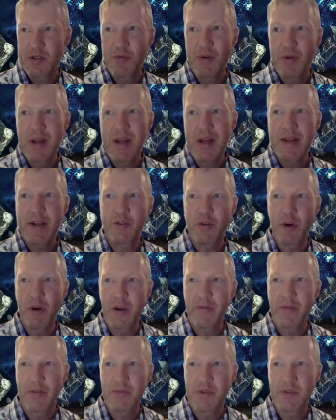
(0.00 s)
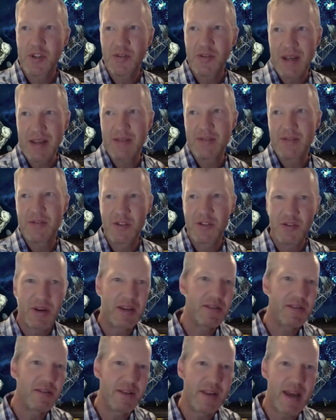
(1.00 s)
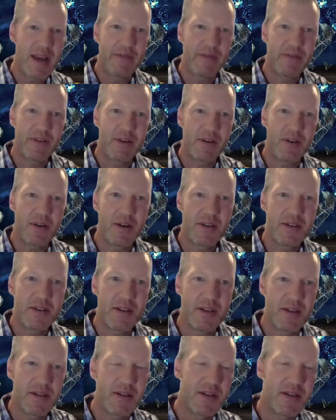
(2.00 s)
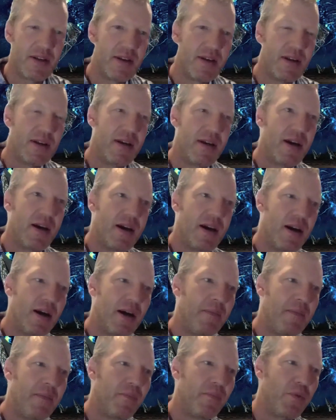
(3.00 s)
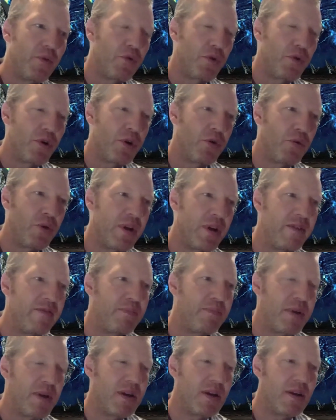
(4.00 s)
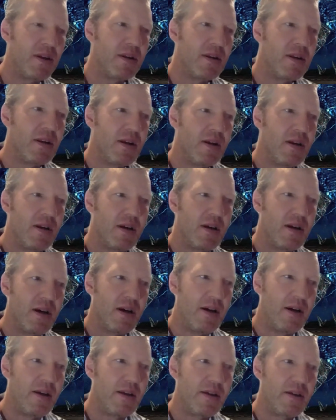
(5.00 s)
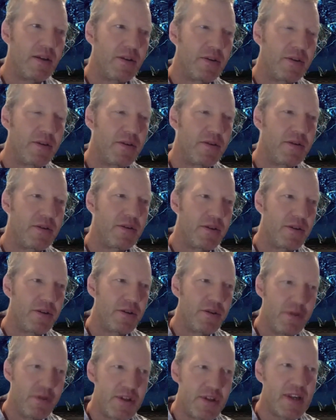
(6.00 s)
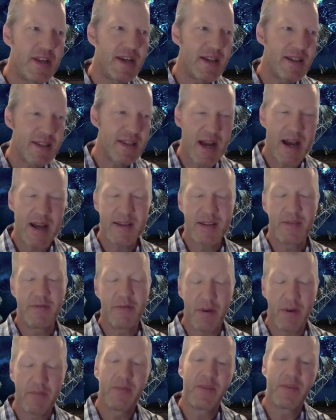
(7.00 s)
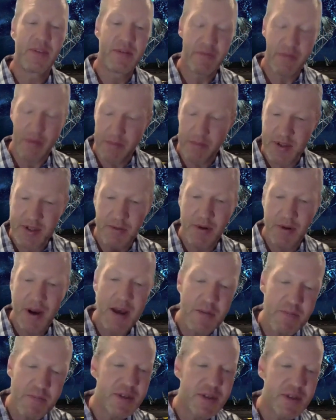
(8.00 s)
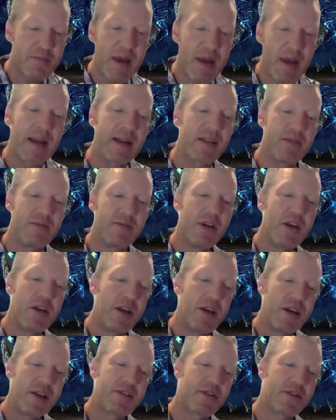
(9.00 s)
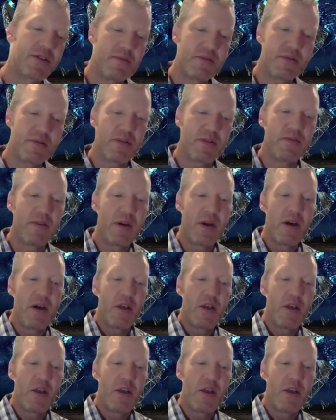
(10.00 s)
really growing from strength to strength on the African continent. We've been hugely excited from the SARAO perspective in terms of